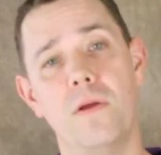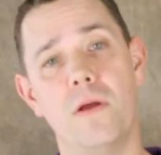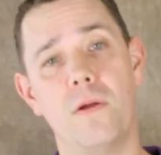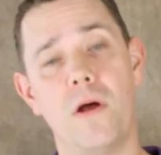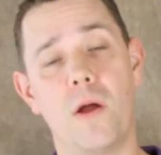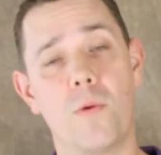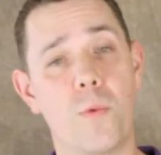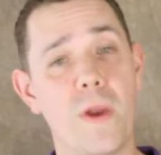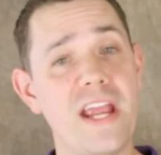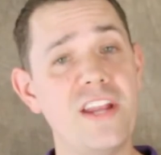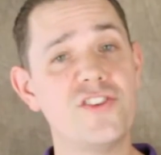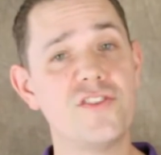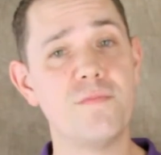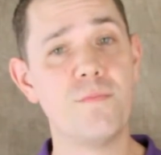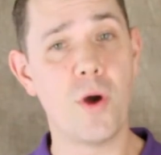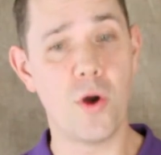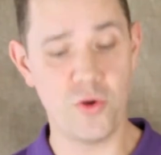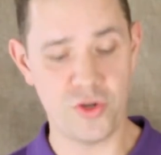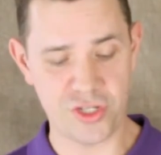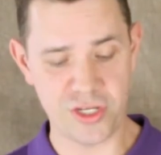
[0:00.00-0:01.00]
range of
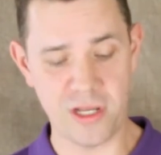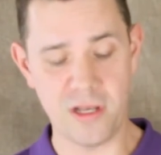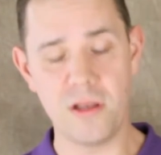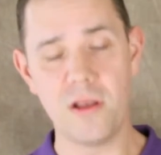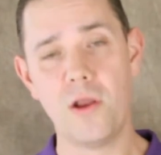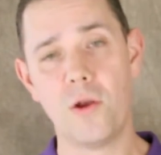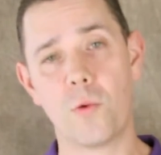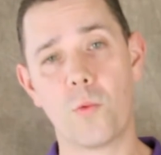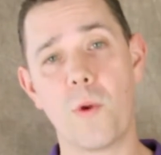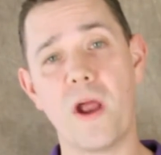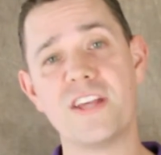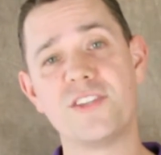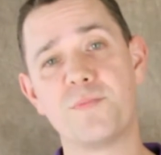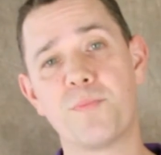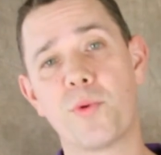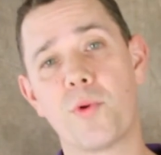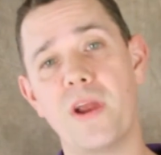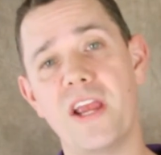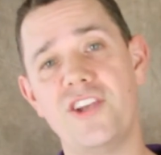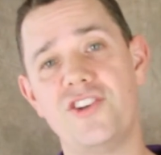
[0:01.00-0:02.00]
motion,
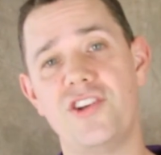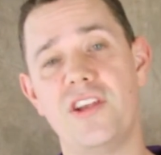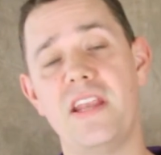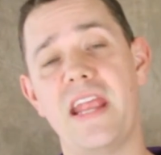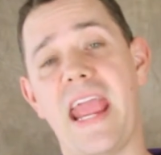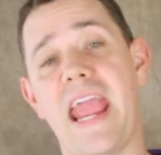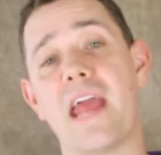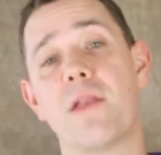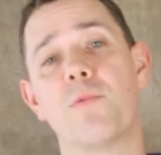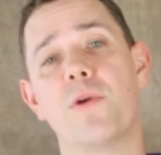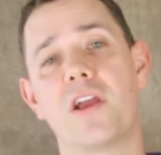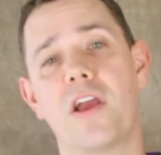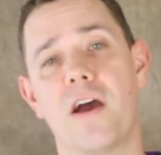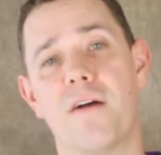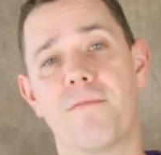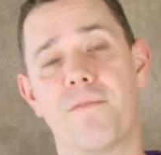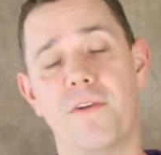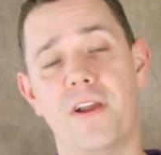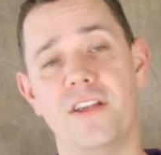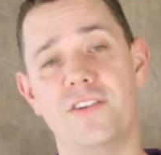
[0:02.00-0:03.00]
respiration, and
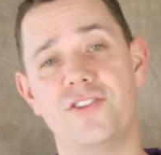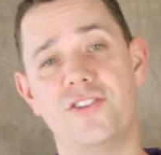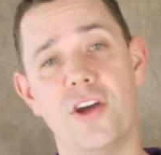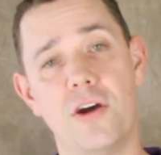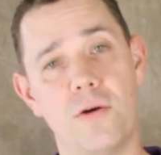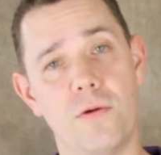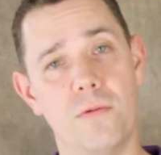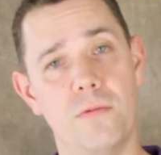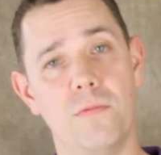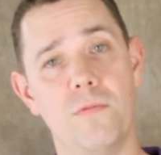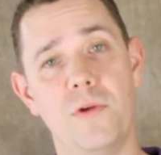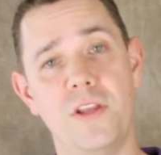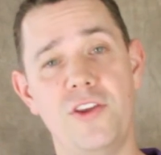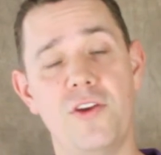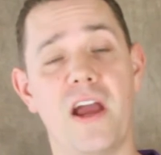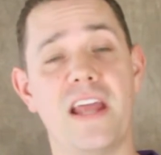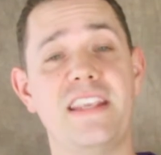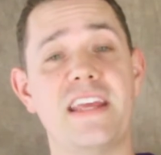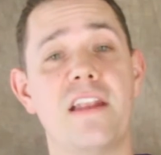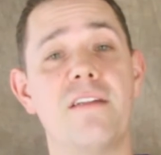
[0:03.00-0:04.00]
recovery. So when
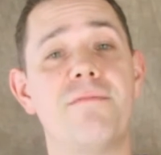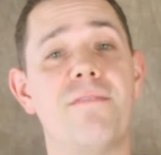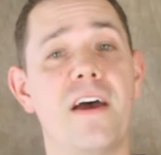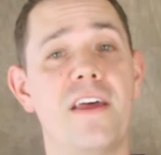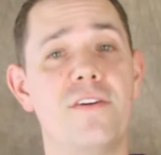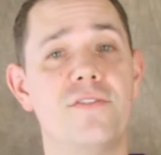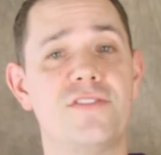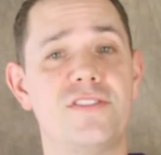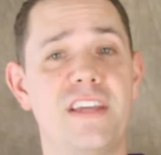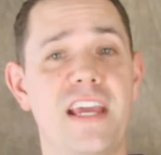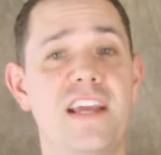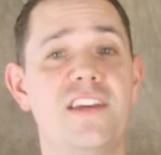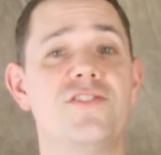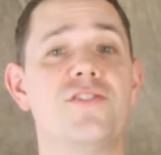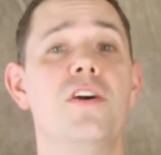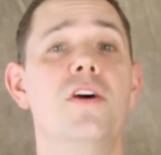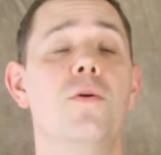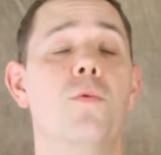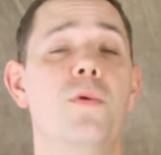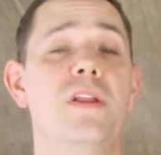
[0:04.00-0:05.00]
you identify those
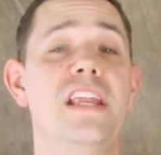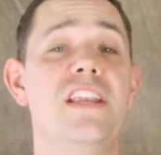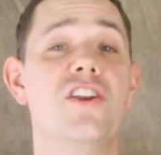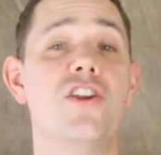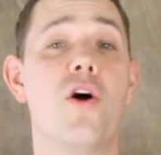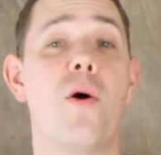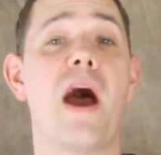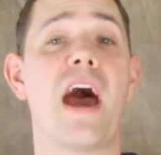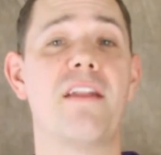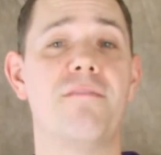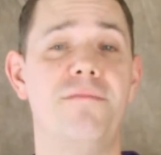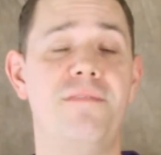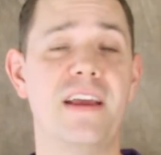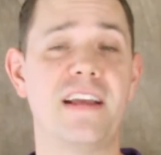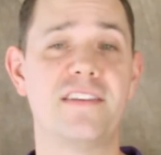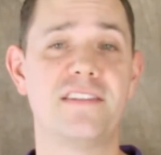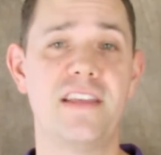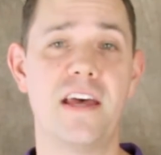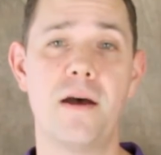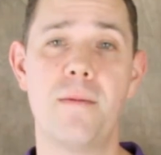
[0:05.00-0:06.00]
things, we need to know how to
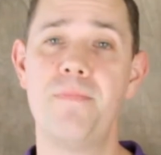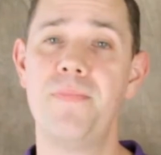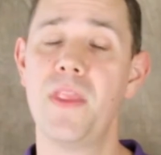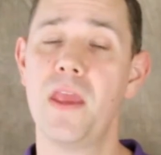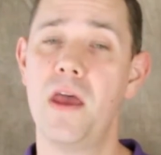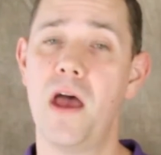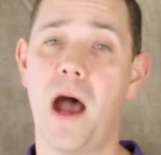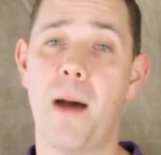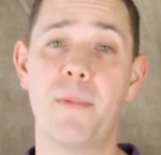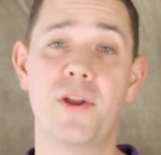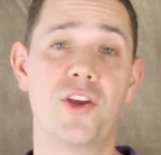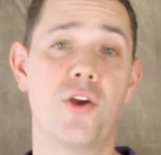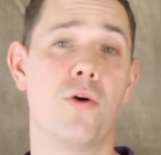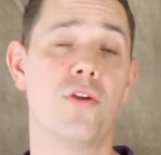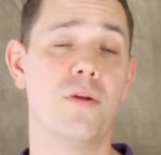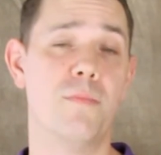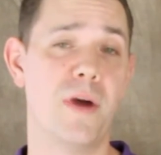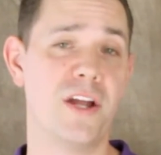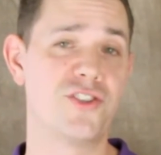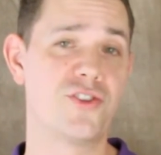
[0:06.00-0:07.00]
fix them. I'm going to go
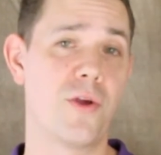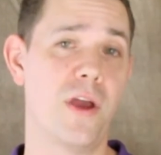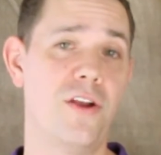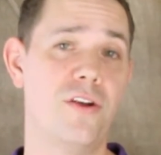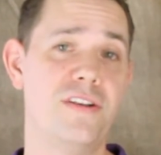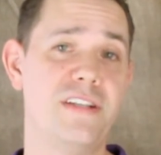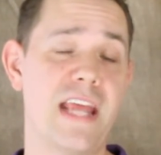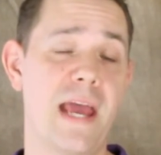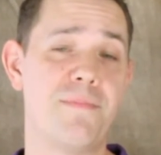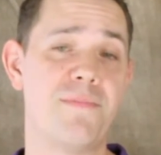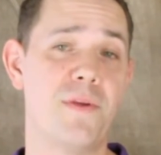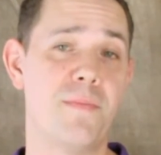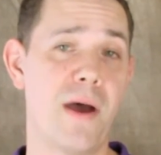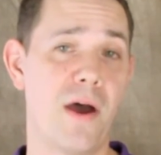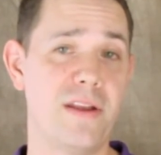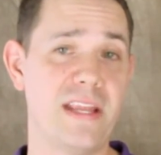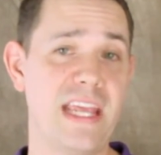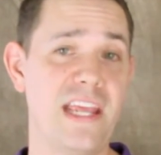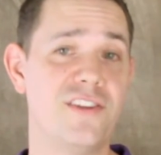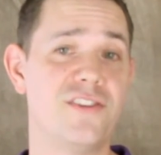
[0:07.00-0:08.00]
into much greater depth
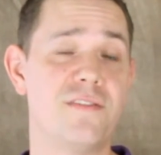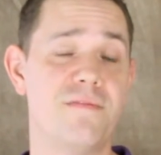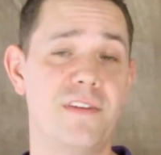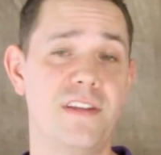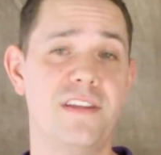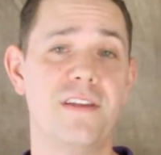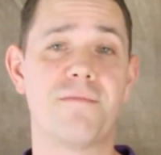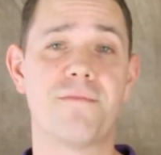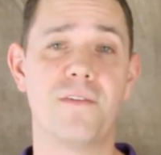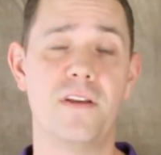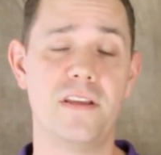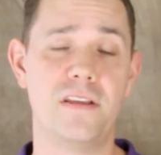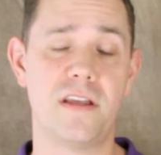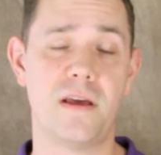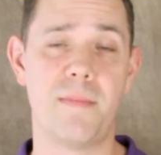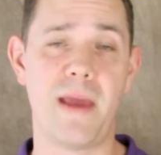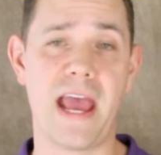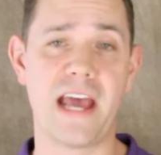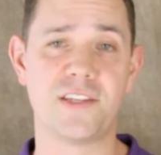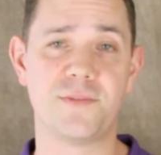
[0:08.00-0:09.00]
about each of the different
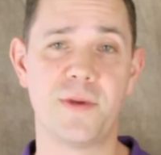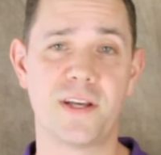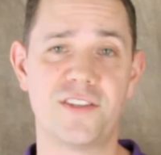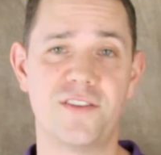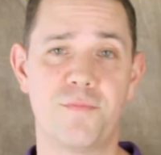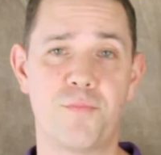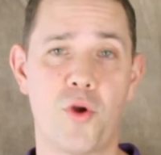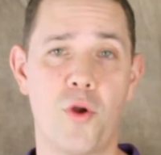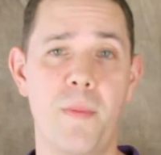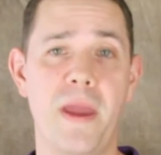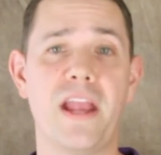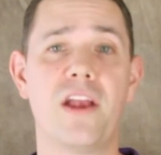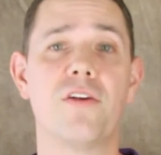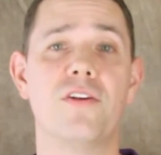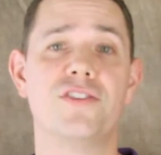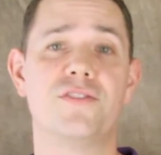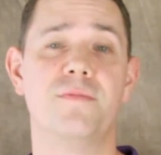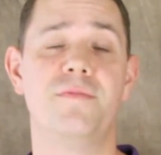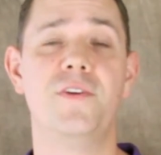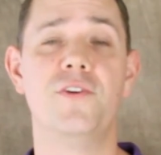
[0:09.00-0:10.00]
aspects of proMAKER
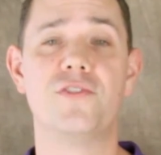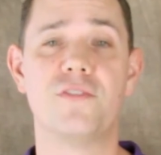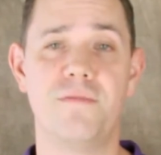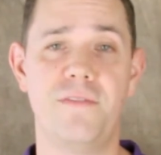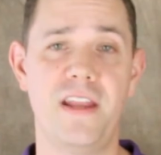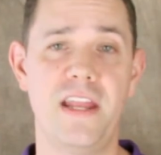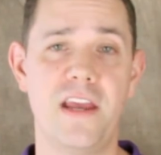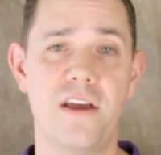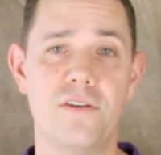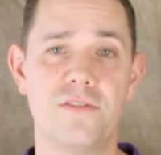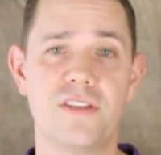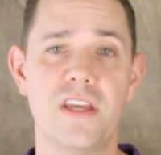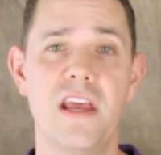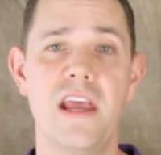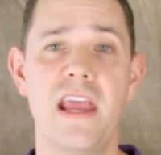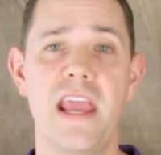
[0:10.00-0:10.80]
in some future videos.